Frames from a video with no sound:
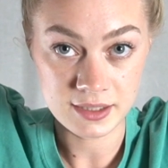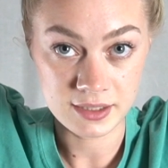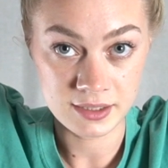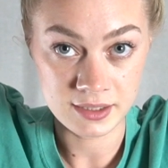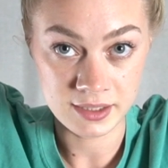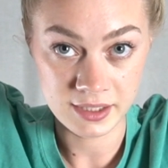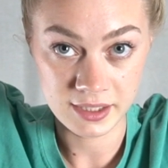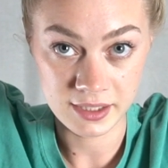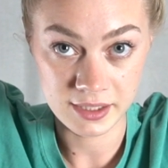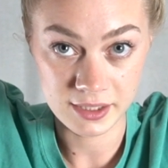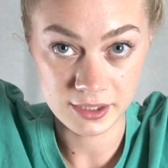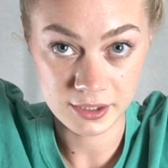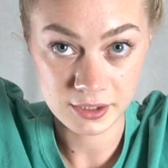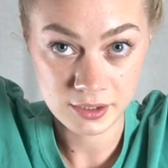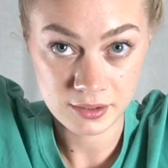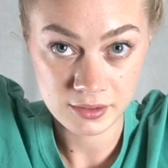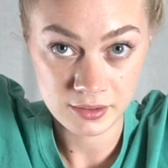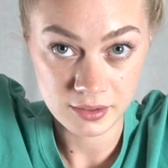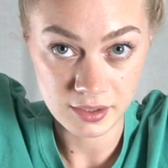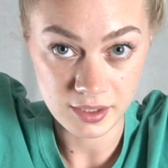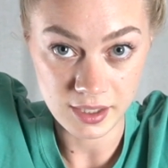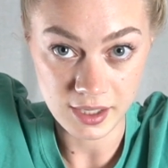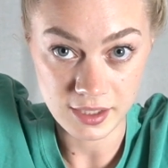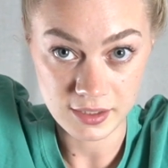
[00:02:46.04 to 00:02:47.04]
in the hair,
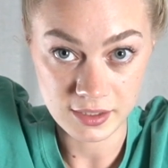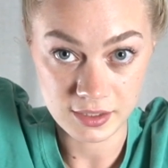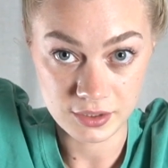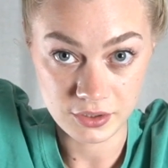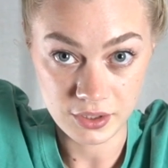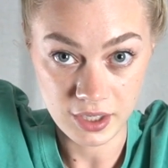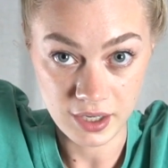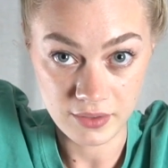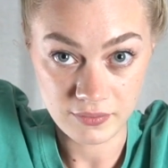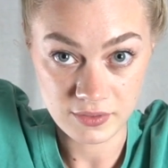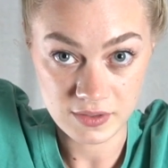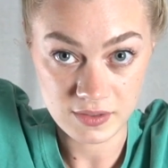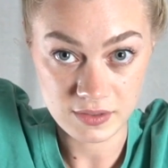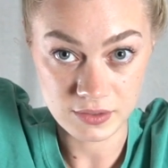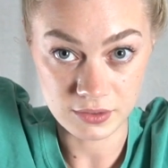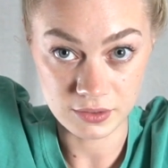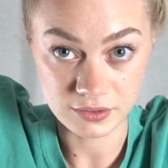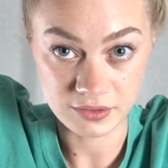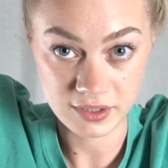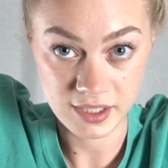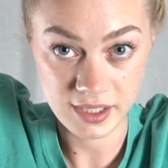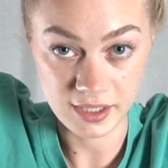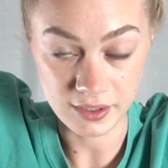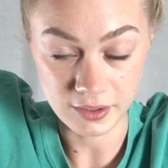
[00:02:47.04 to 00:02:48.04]
and then you have this little
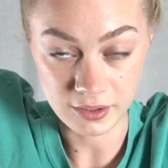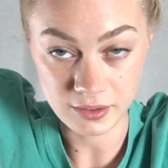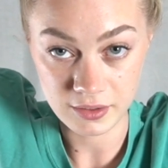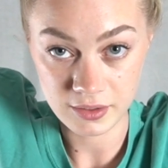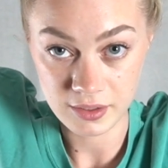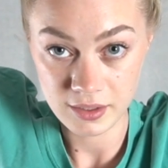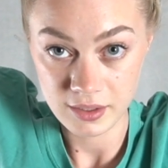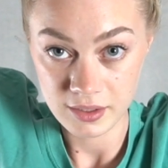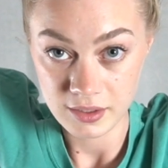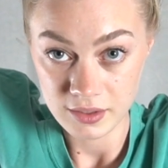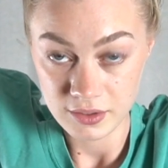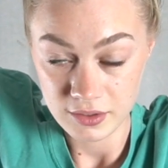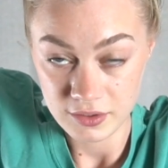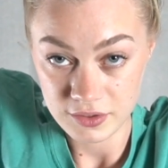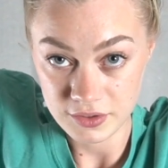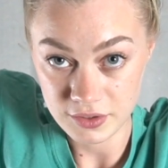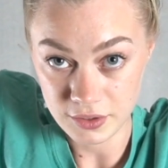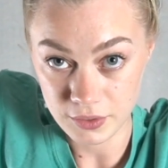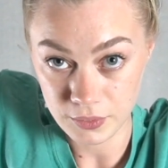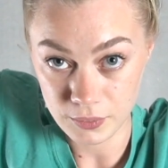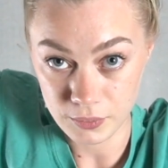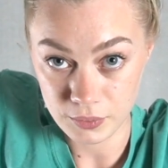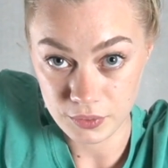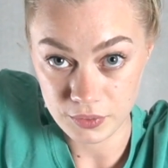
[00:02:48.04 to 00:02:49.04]
tail.
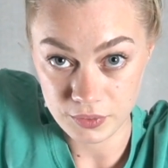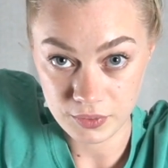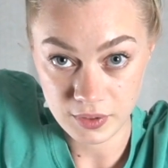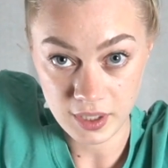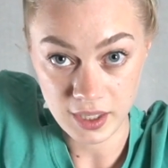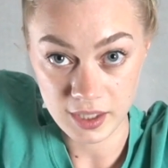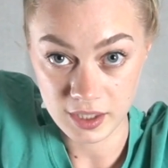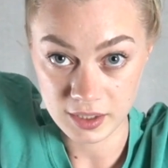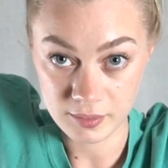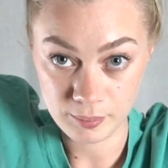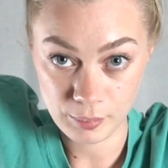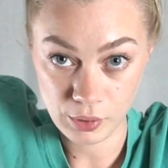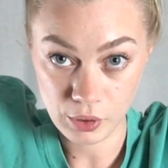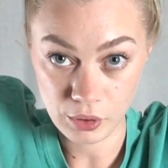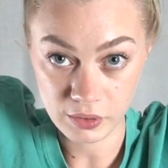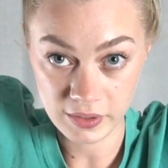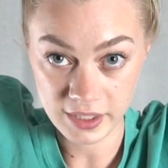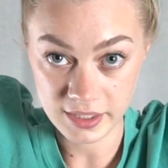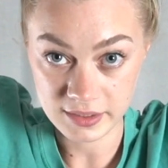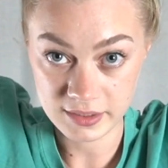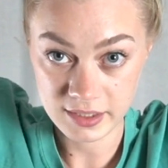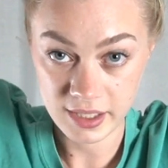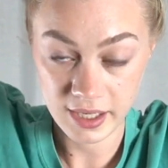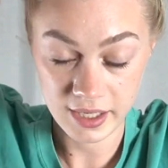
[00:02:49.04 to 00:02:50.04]
So you kind of pull
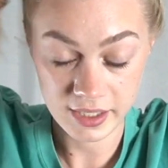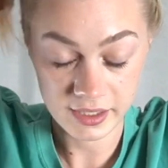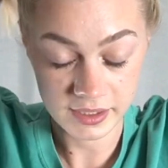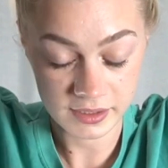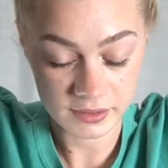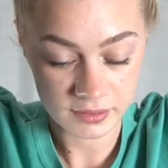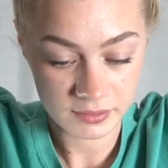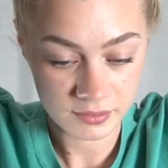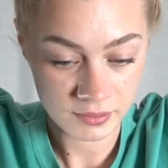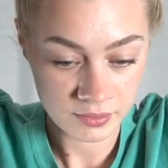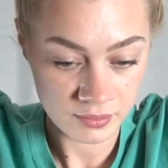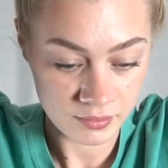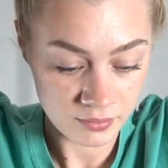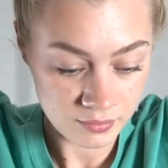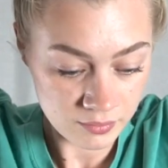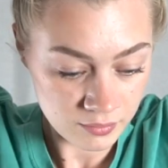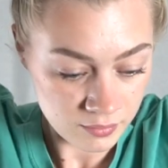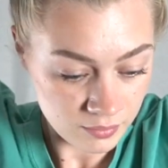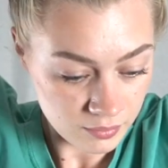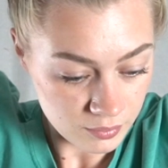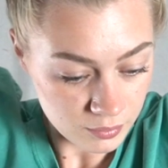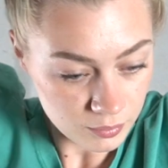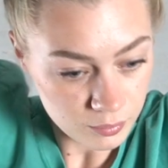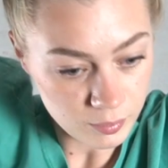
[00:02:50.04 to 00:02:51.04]
that tight,
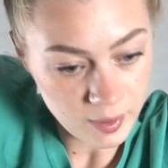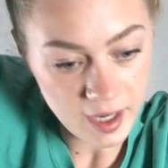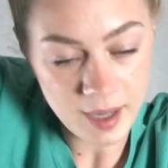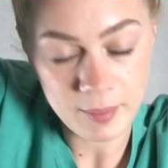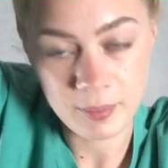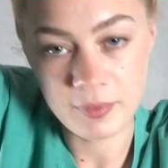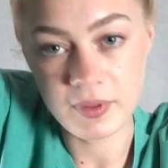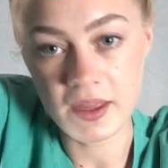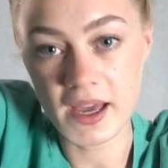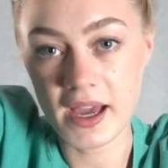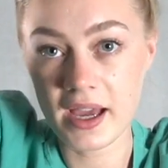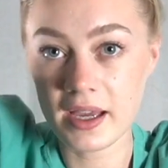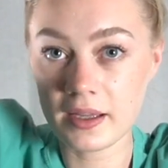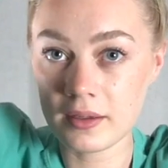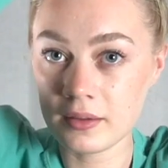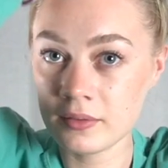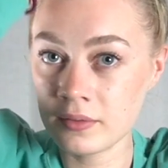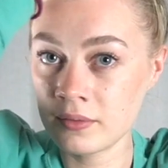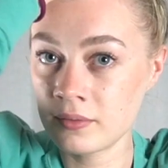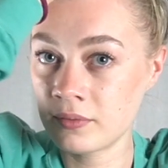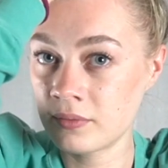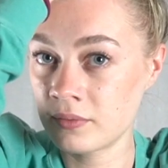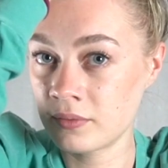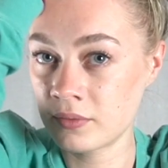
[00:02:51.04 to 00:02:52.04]
wrap that,
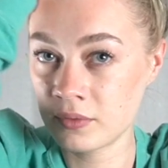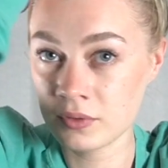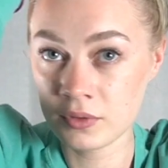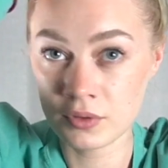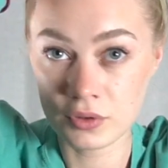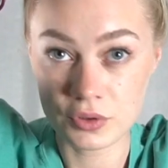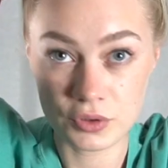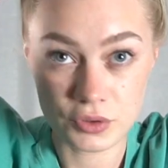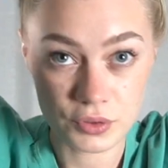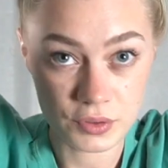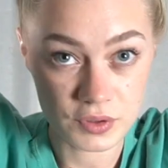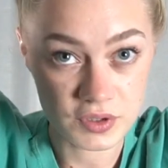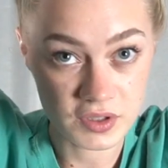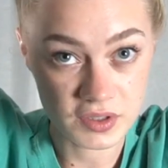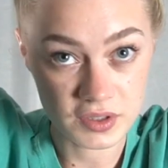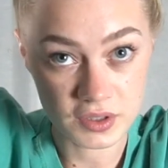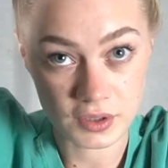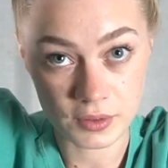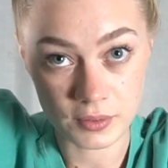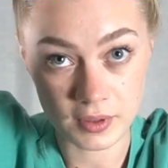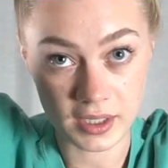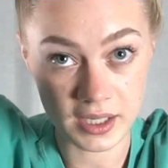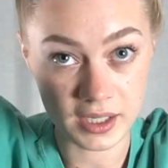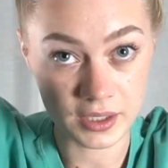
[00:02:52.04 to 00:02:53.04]
twist it
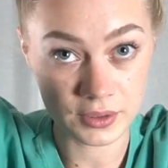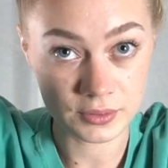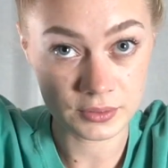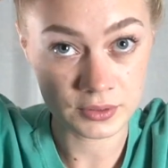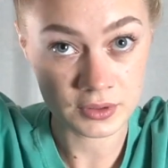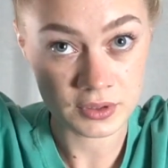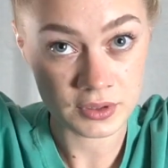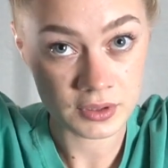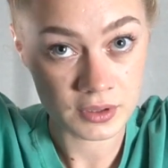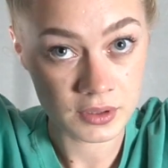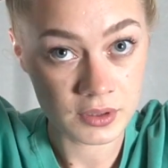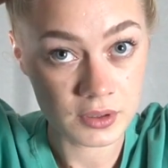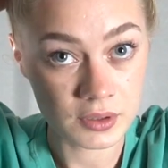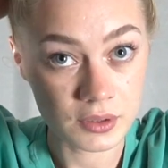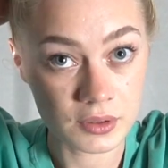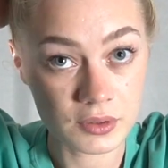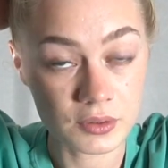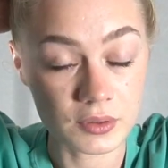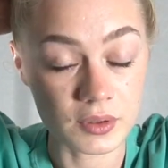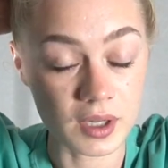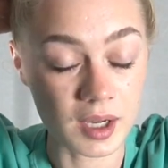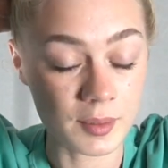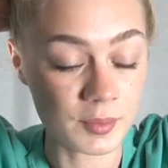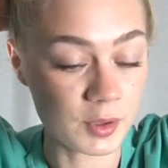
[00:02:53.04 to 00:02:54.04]
around,
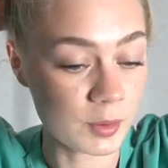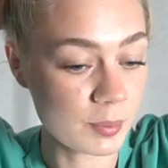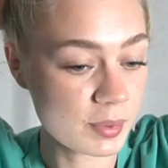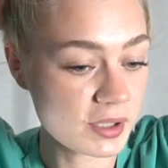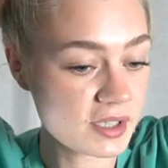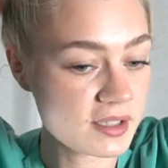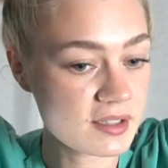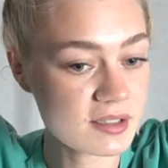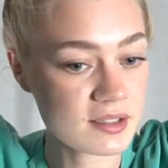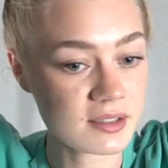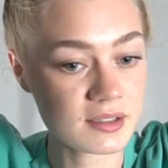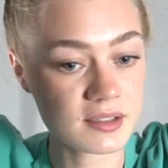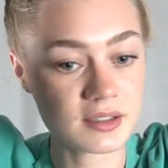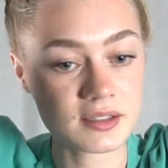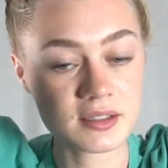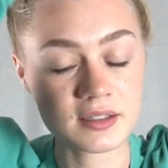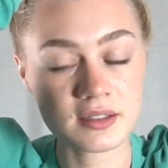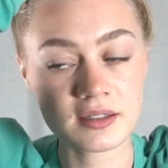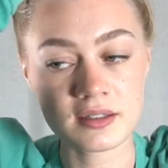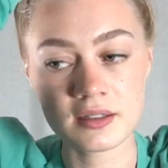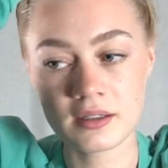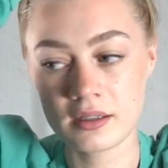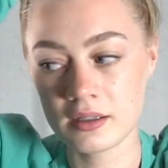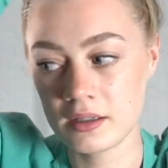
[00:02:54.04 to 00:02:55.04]
grab your
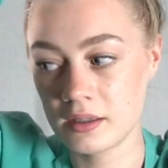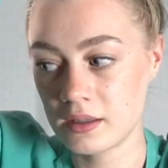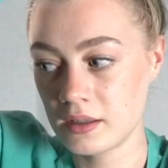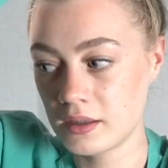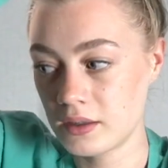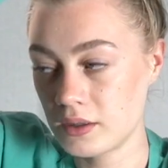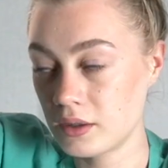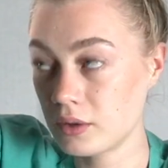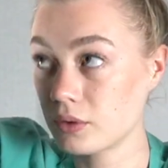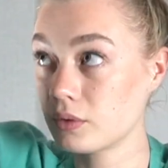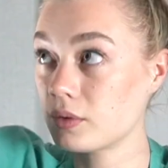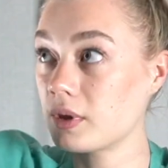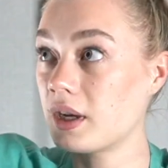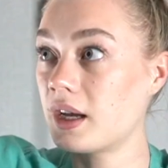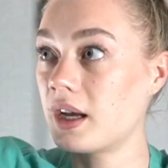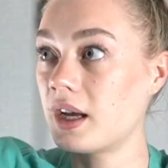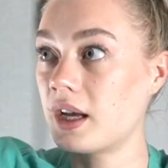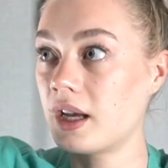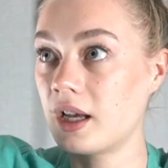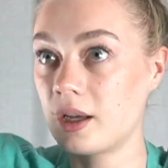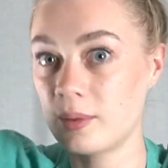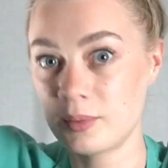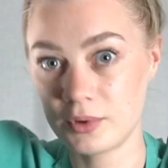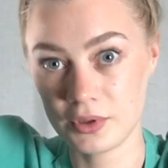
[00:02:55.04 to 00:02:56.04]
pieces,
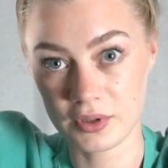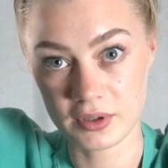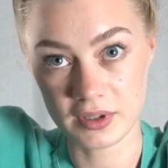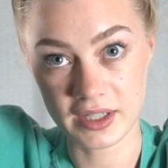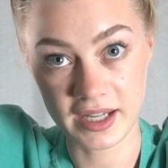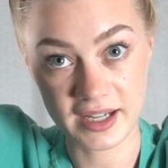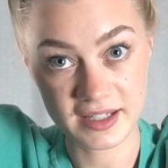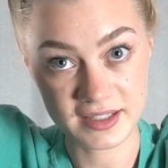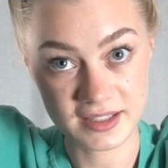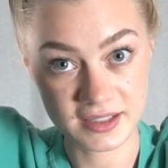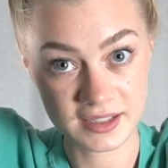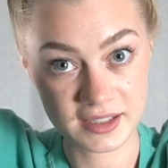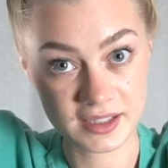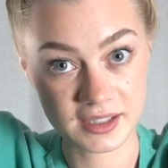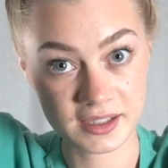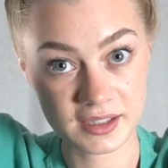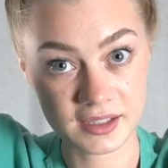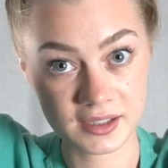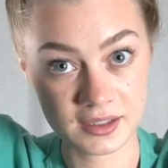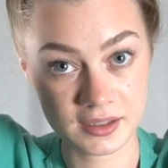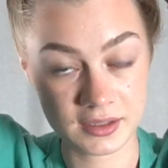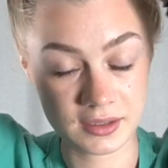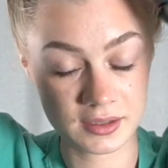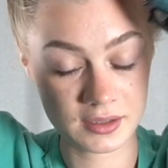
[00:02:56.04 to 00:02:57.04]
grab your elastic,
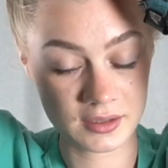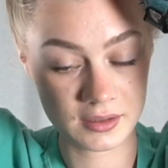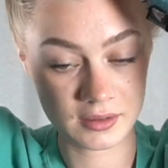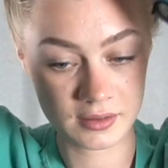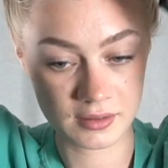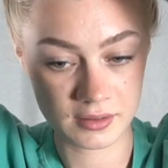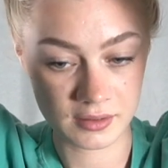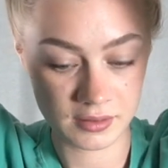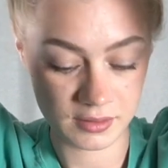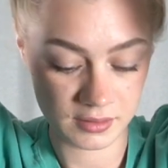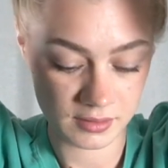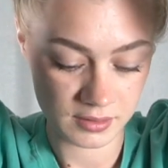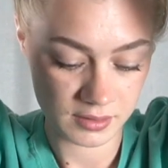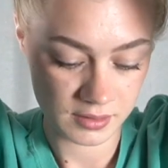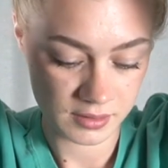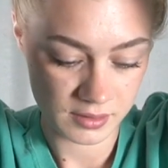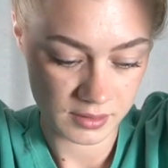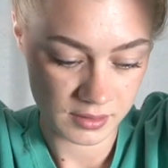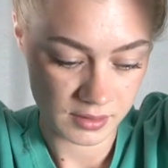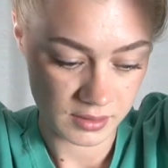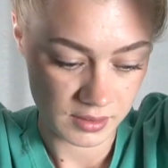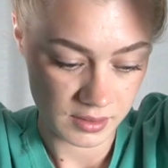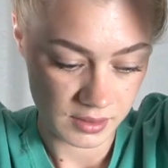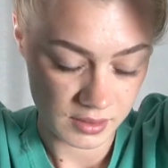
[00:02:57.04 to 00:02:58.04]

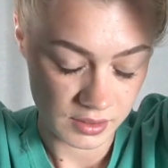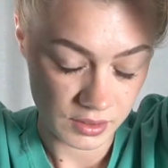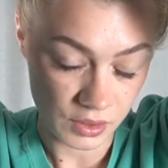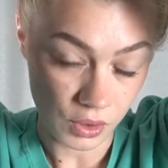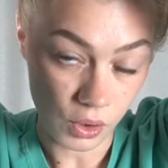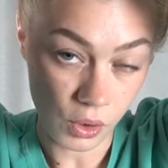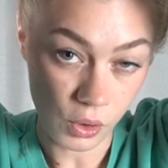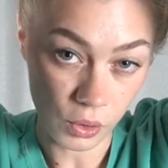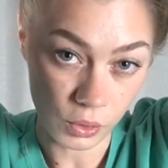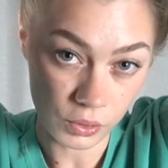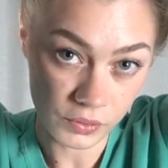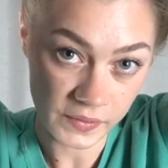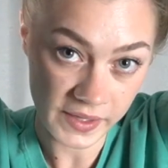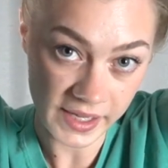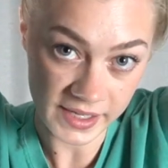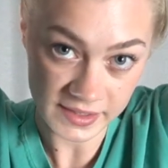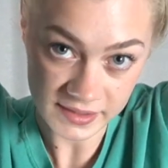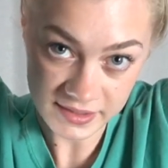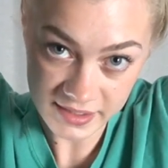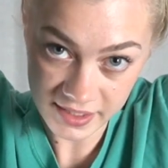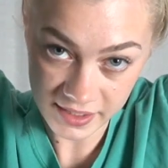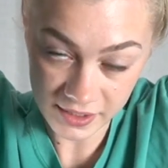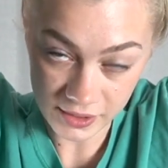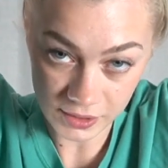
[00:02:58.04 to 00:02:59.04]
hold that
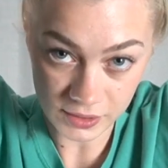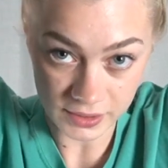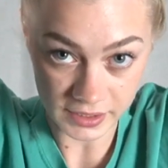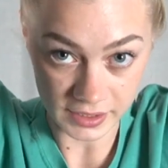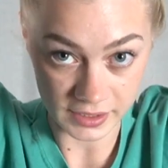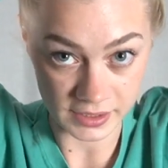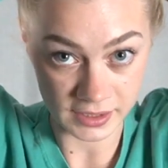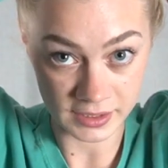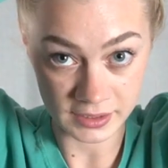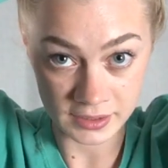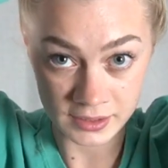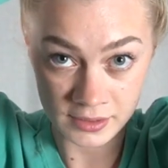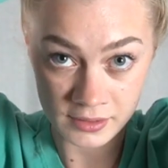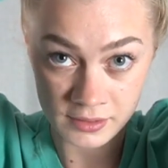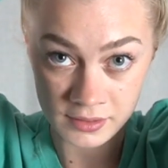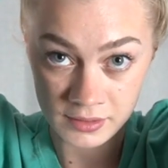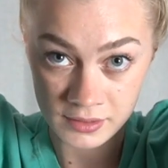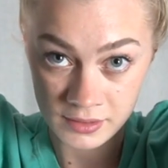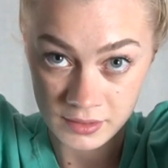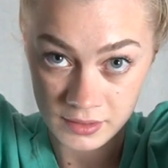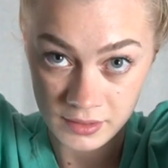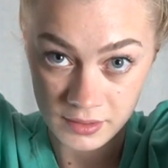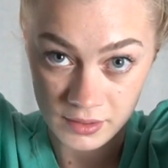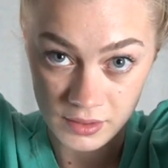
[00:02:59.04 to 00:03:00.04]
tail in,
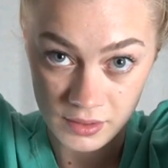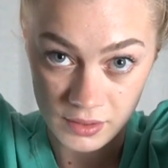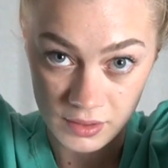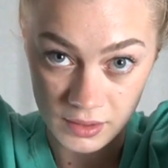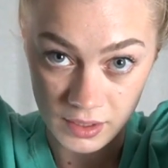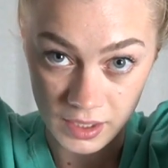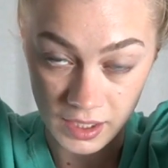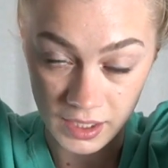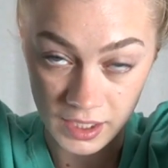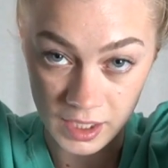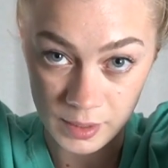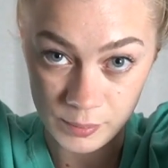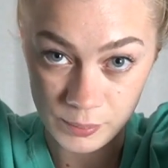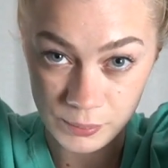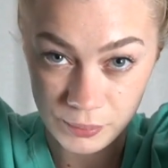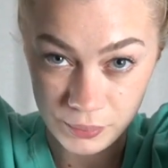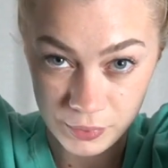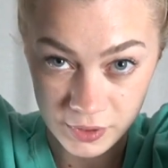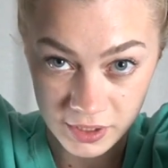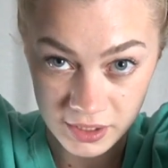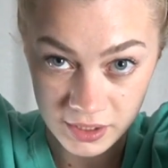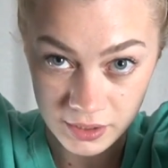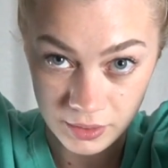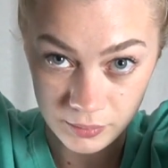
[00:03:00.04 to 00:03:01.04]
and I
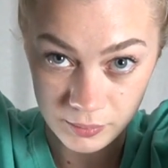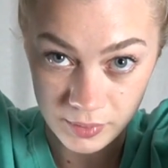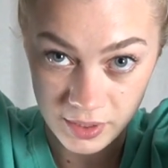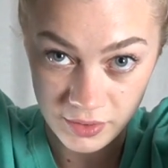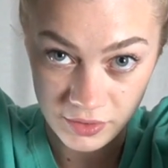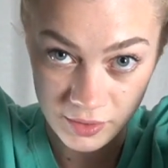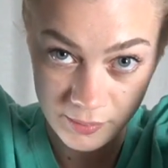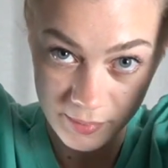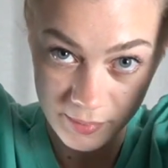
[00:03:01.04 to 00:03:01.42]
bring it around the